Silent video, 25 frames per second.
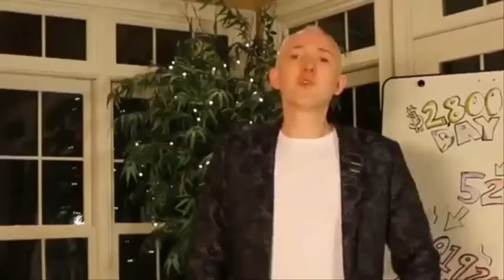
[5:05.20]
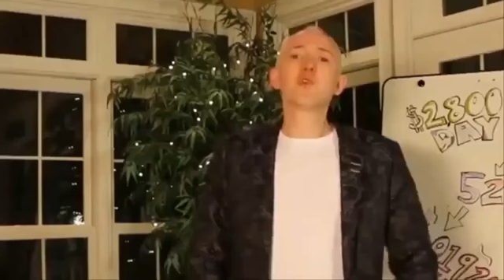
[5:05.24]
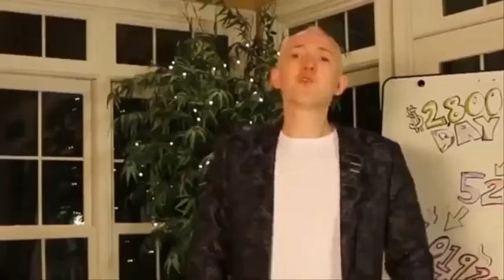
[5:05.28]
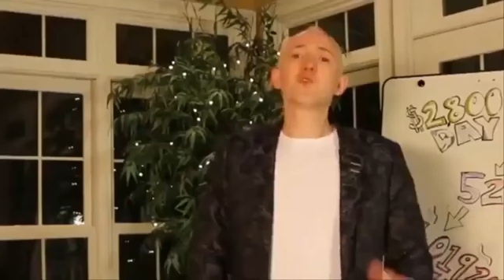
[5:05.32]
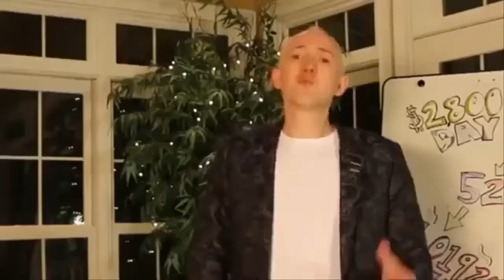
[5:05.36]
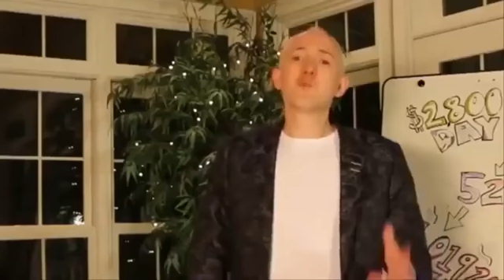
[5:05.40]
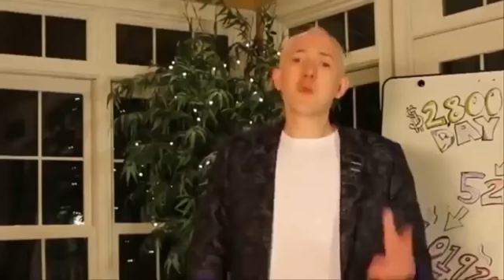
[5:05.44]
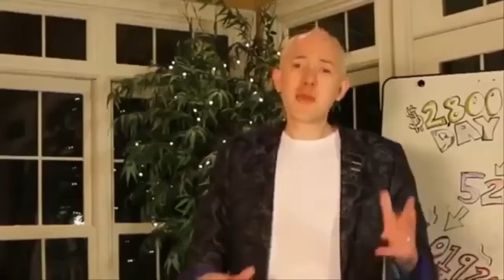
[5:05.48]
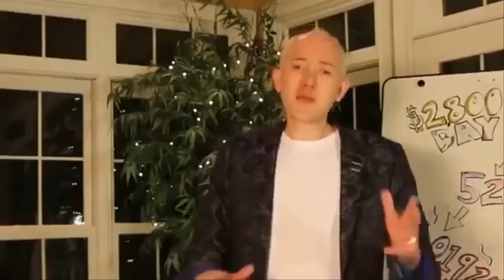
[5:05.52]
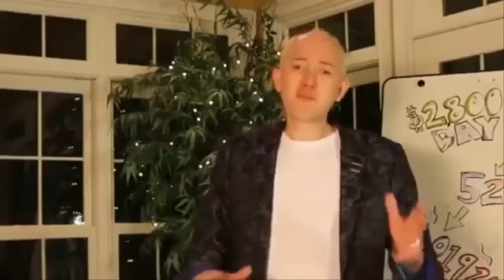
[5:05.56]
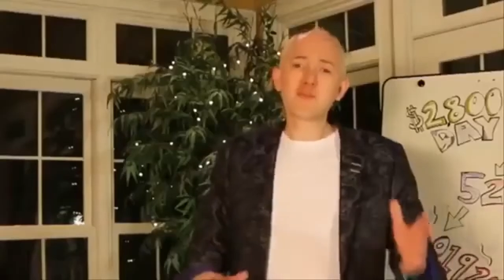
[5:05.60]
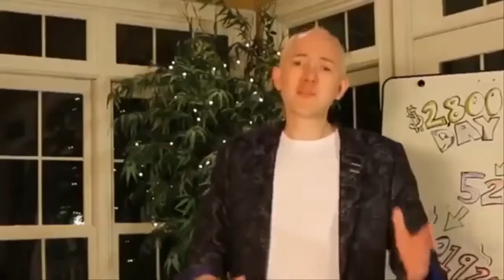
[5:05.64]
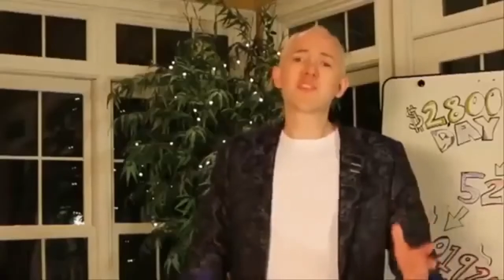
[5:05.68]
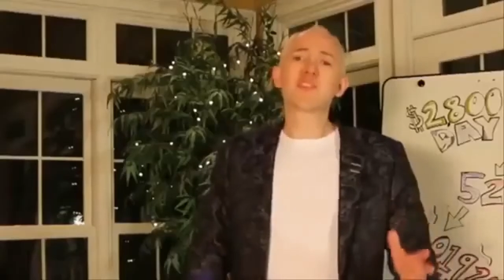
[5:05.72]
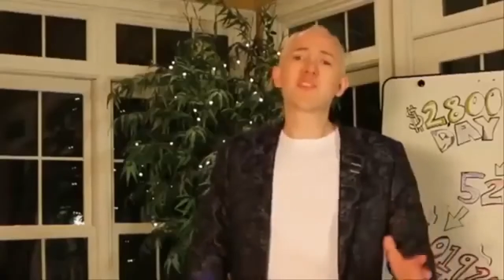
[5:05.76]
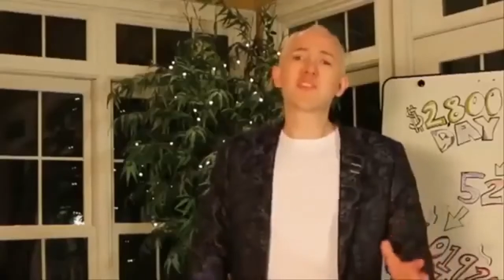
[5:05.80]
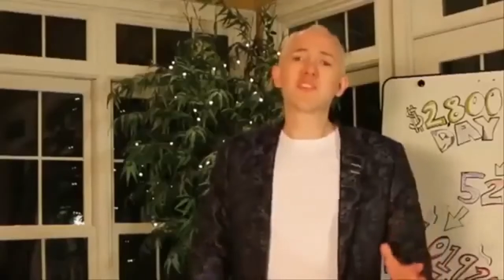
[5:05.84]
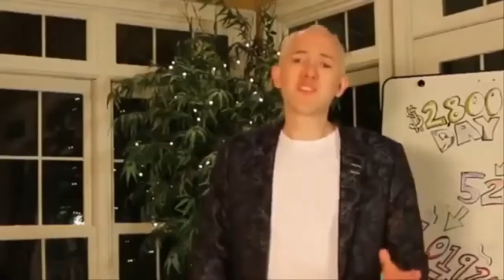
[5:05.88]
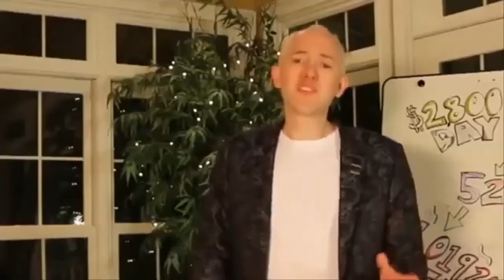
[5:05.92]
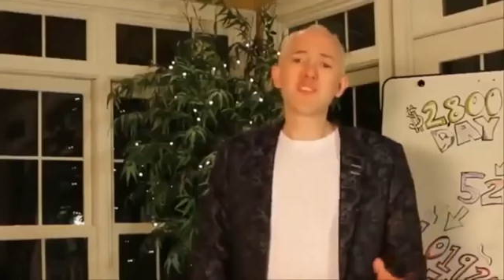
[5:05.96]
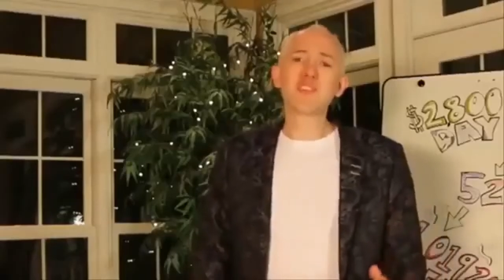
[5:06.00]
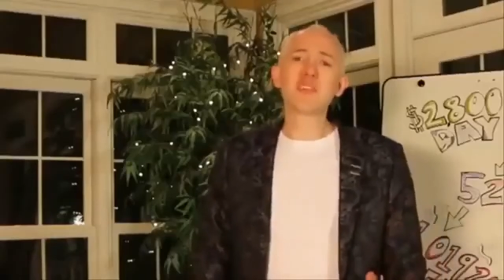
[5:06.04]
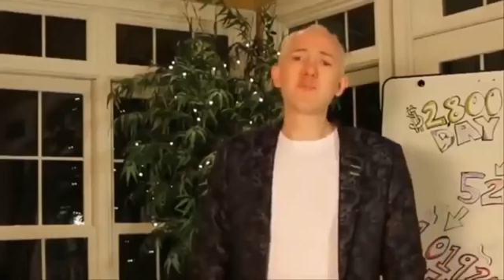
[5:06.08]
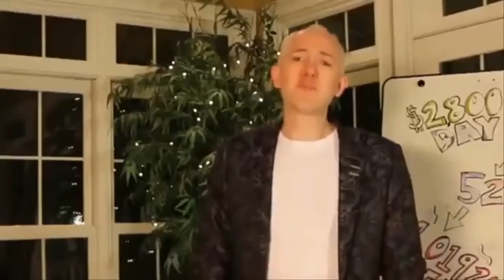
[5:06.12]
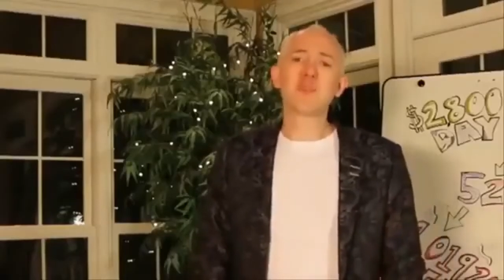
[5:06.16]
those payments
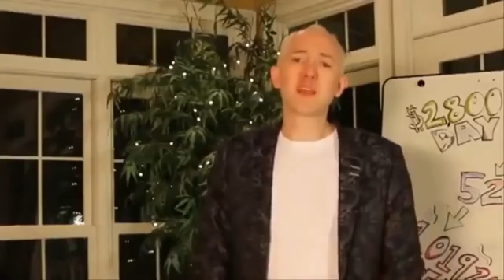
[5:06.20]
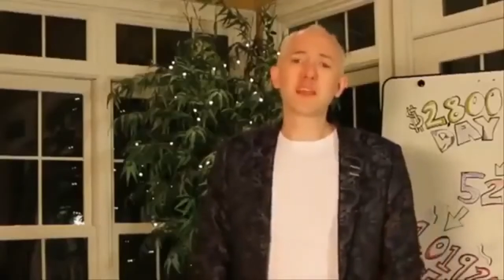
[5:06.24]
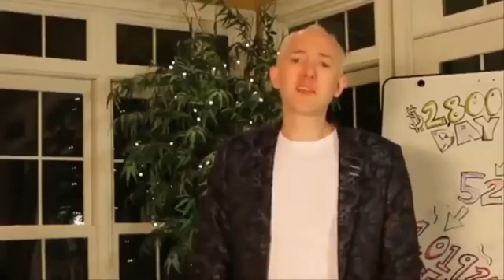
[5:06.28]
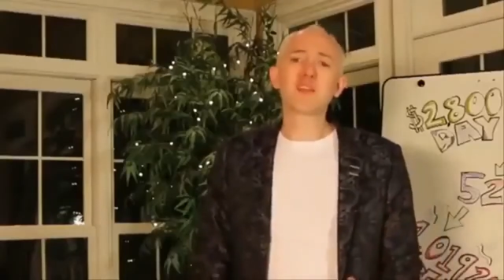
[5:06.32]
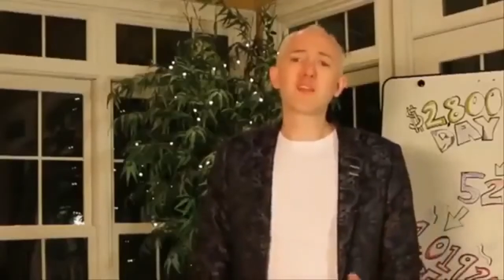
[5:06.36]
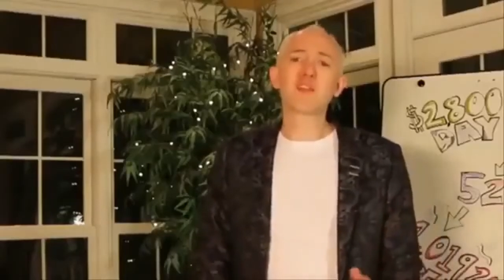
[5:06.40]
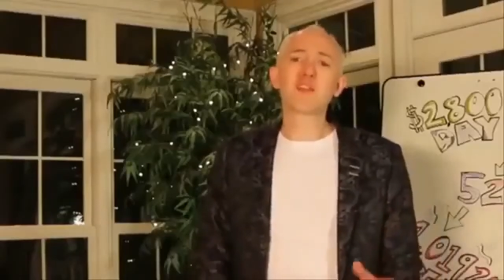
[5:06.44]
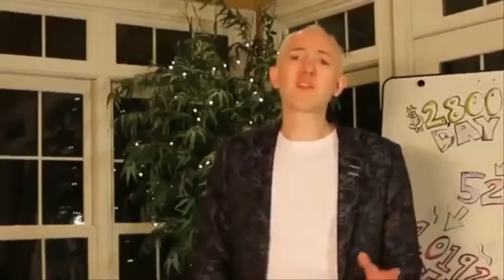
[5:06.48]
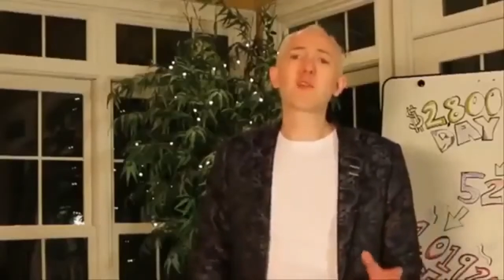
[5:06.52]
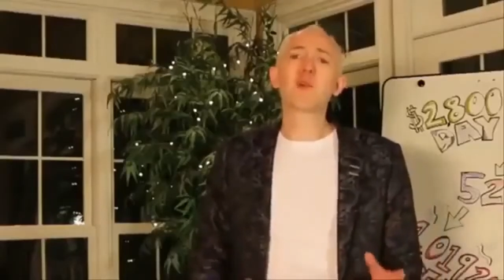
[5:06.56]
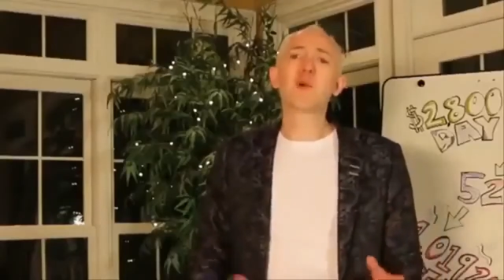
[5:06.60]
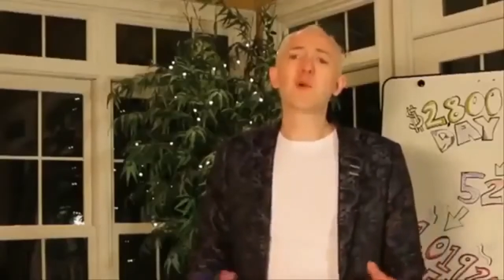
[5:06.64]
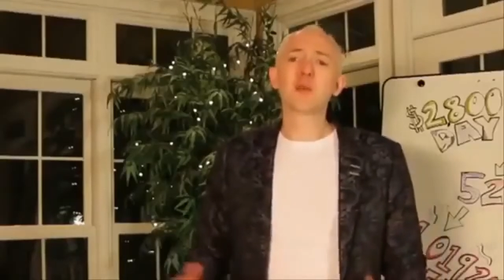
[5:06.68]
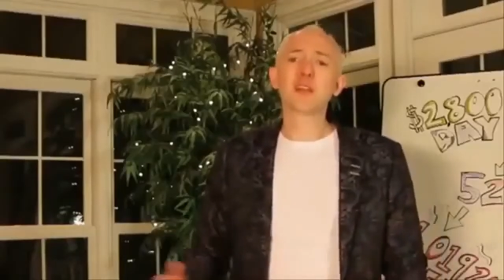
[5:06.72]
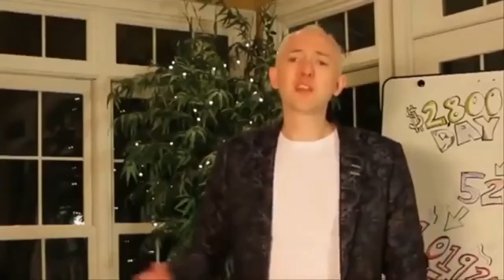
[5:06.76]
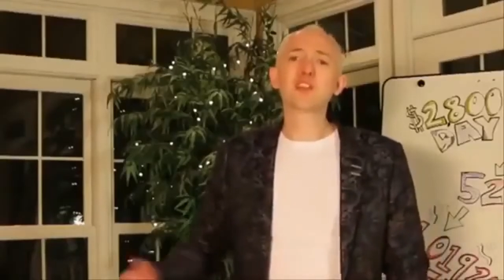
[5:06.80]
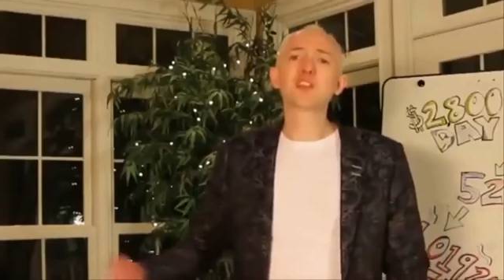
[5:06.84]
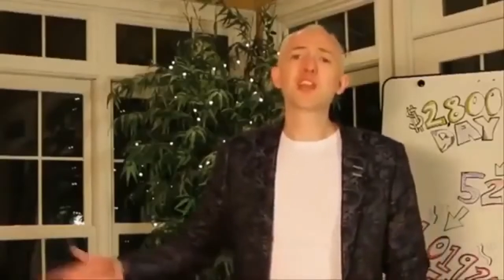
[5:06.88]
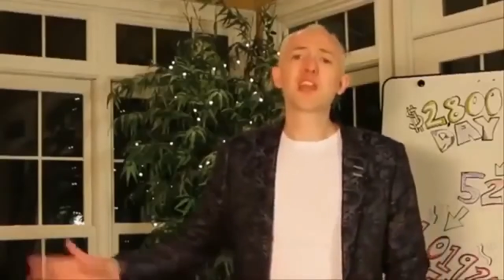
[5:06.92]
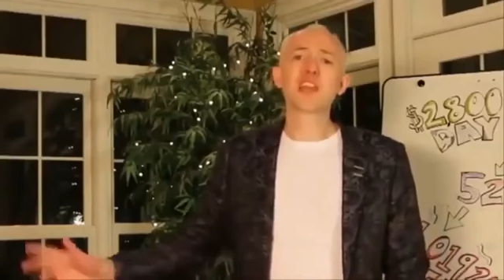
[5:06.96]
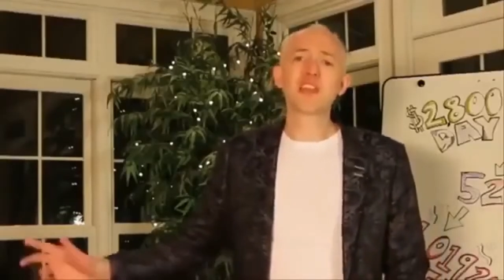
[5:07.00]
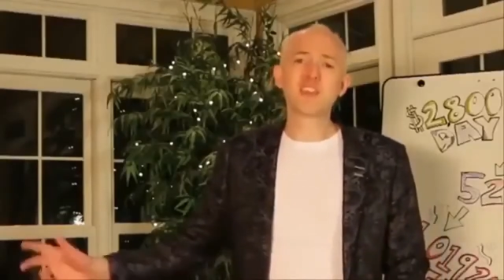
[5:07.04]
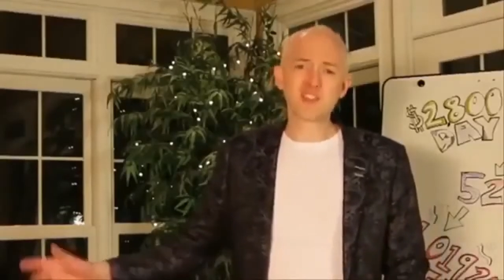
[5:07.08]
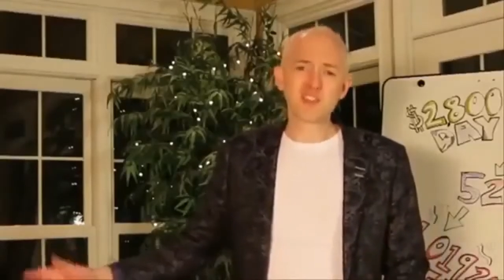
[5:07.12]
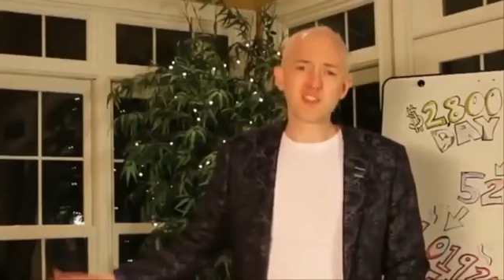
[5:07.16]
will seem like you're throwing
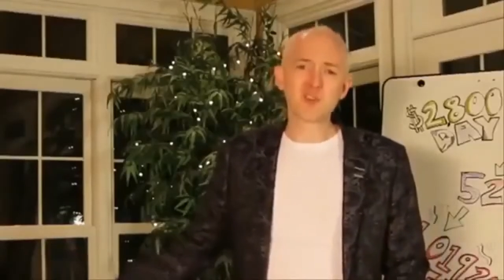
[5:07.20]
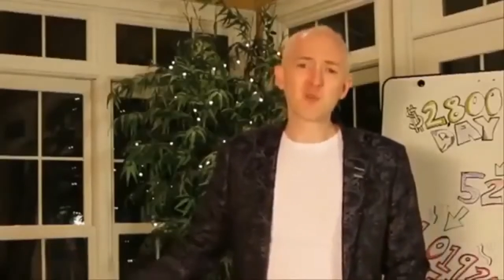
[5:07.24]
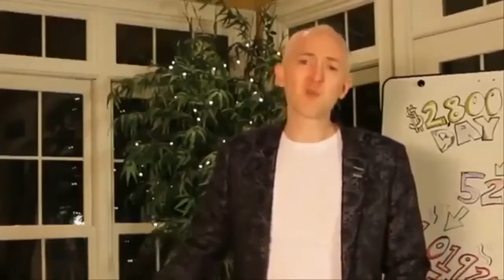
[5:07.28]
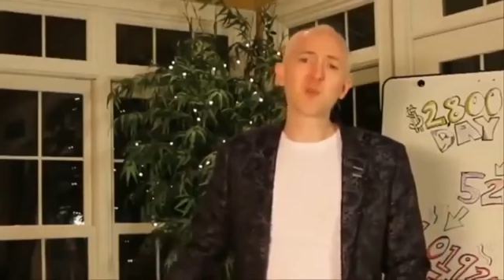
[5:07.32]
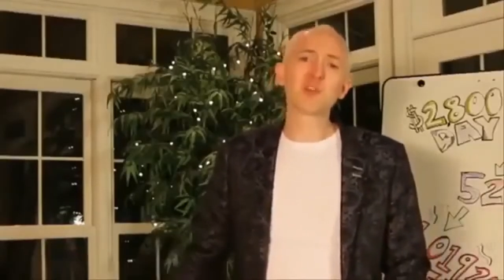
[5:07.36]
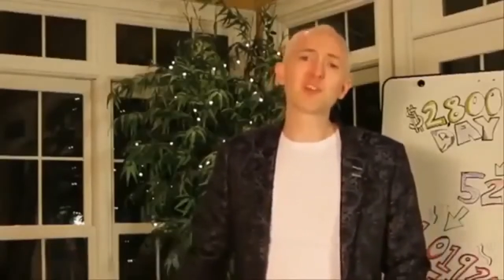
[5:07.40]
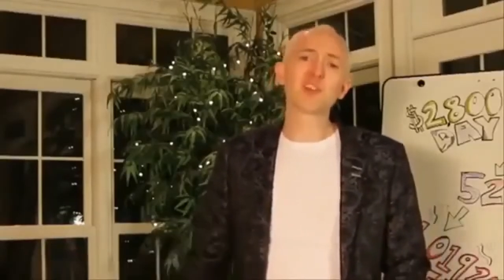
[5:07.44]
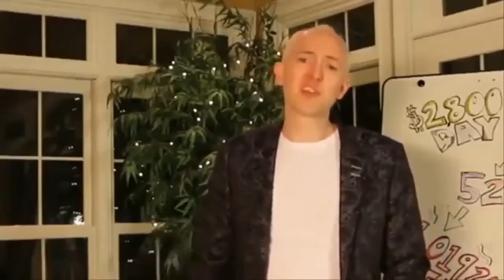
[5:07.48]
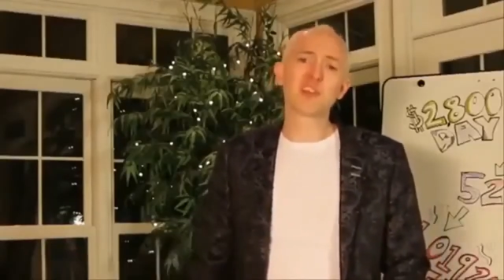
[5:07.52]
change in a